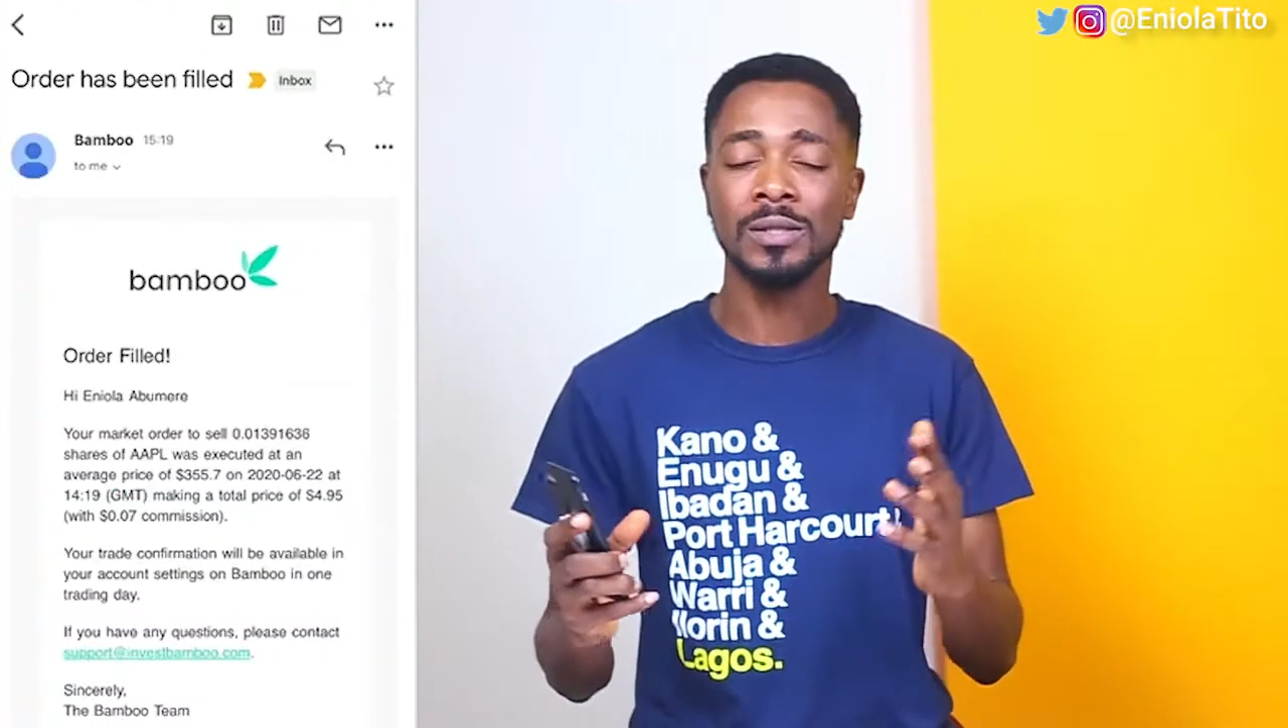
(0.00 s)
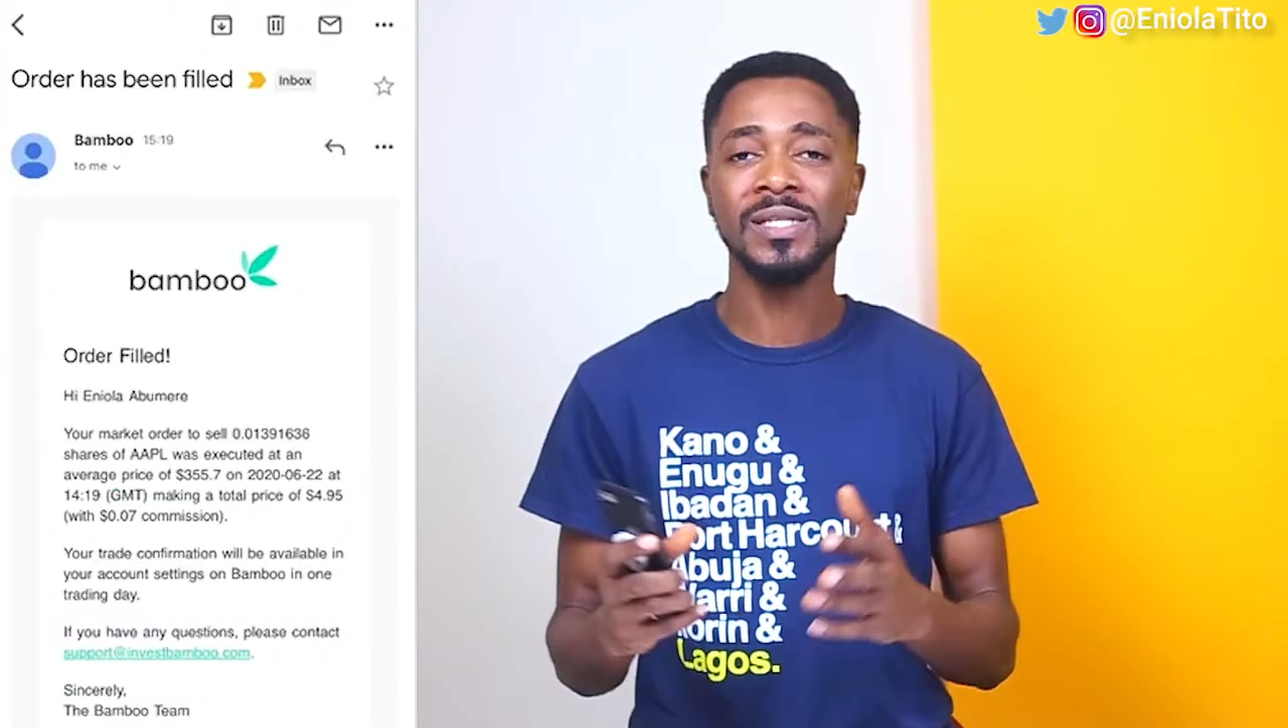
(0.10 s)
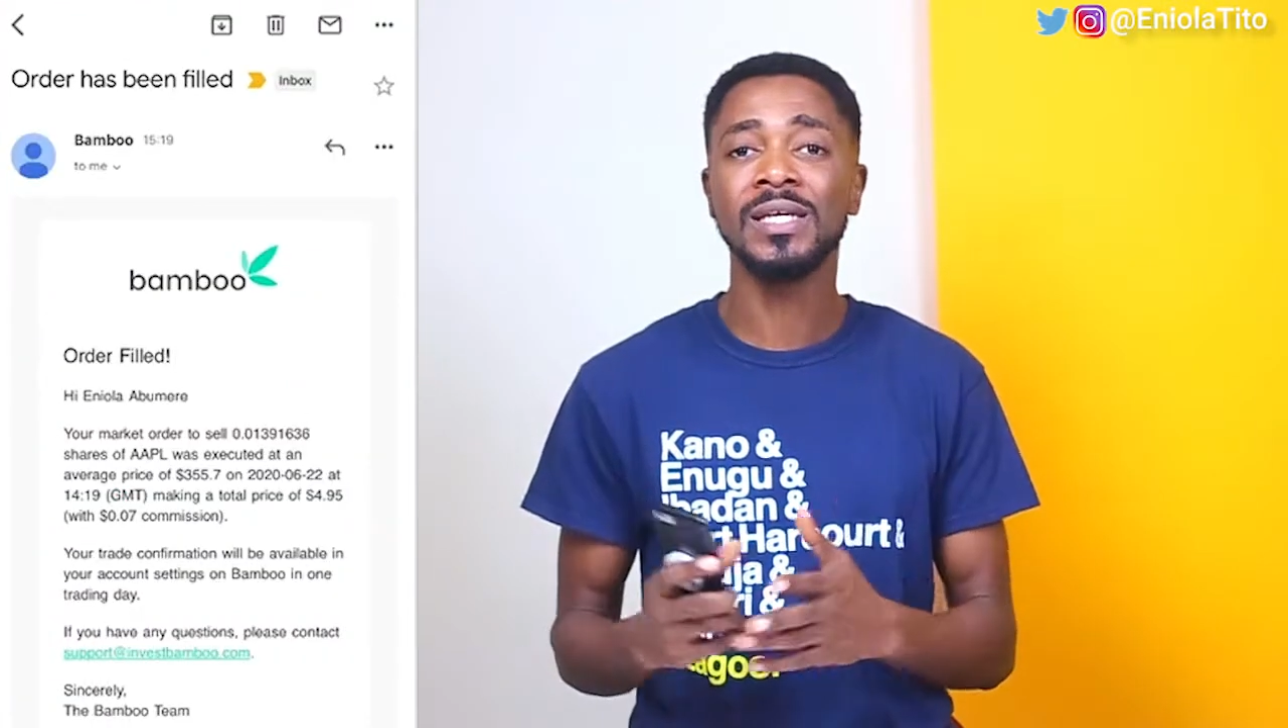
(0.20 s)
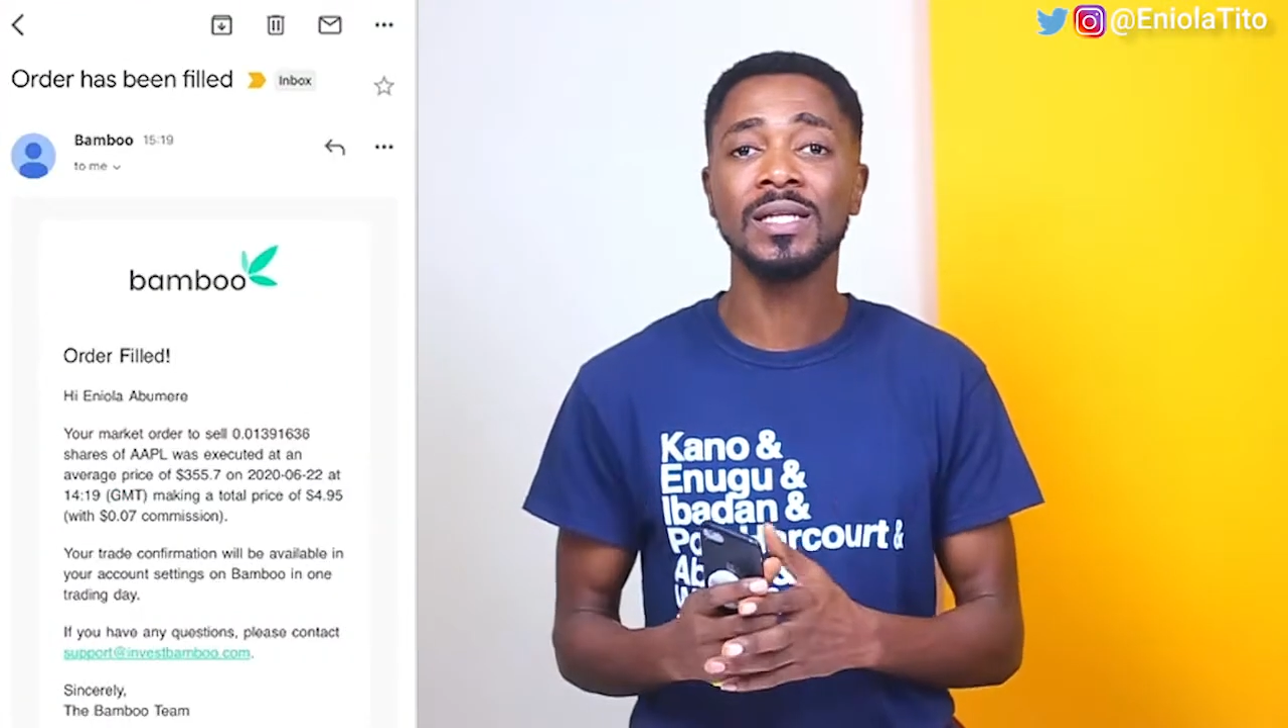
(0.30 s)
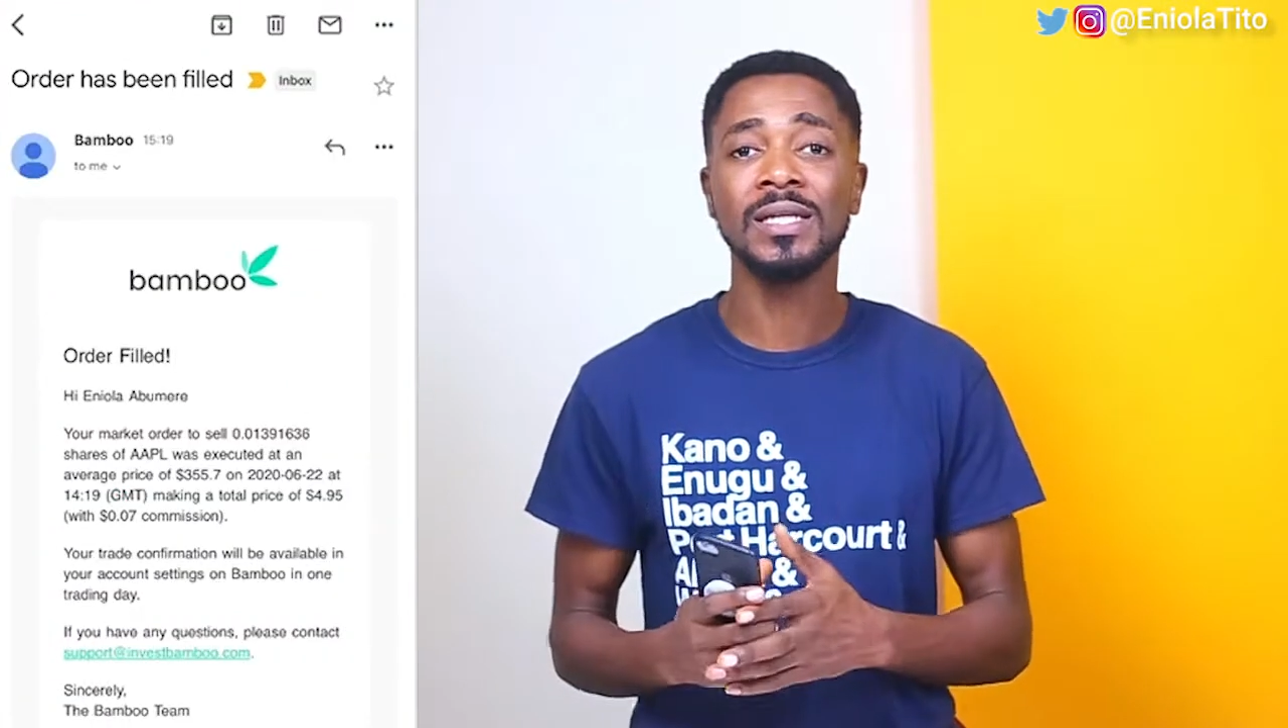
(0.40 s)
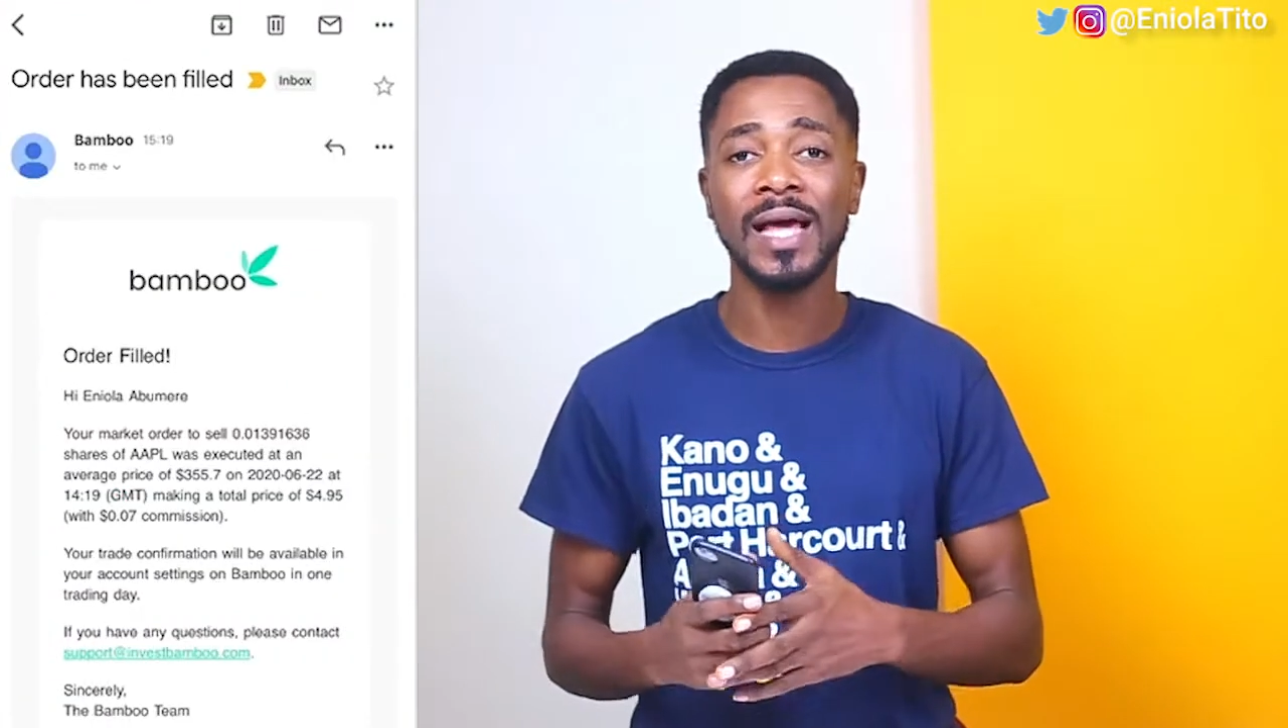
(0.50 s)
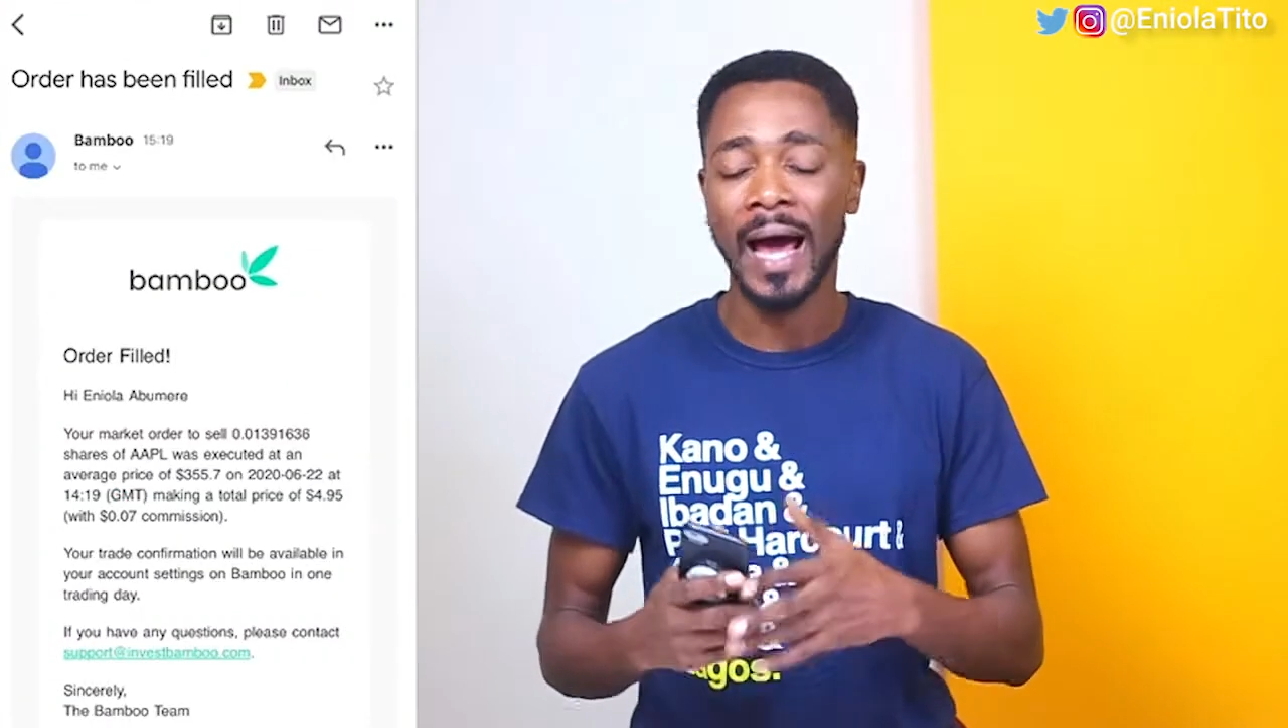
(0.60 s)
immediately,